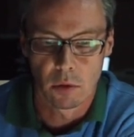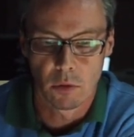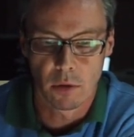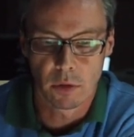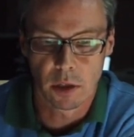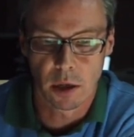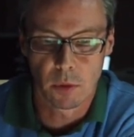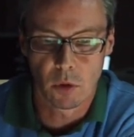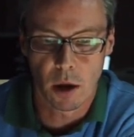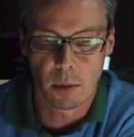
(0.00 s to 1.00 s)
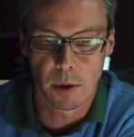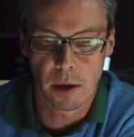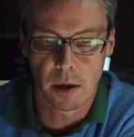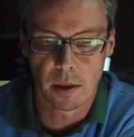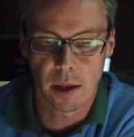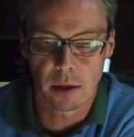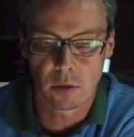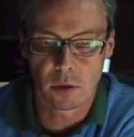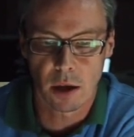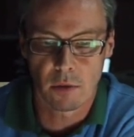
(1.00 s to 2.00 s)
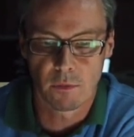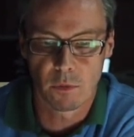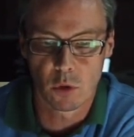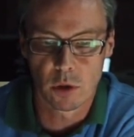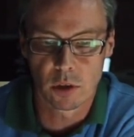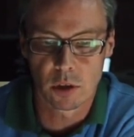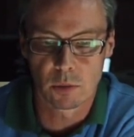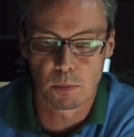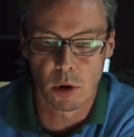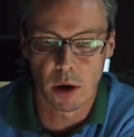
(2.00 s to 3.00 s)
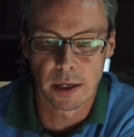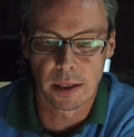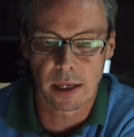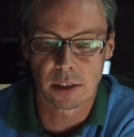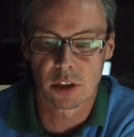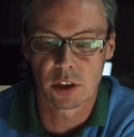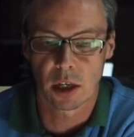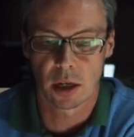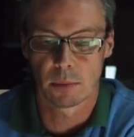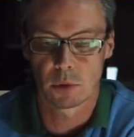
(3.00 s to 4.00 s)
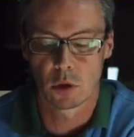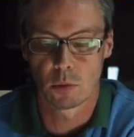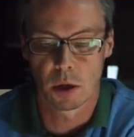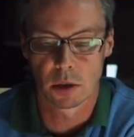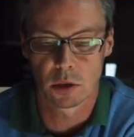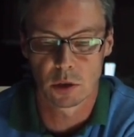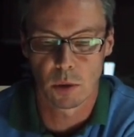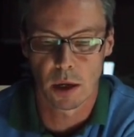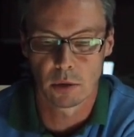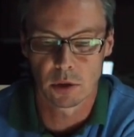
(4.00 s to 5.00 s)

rather than coming right up here, and that avoids us brightening that sun up too much as well.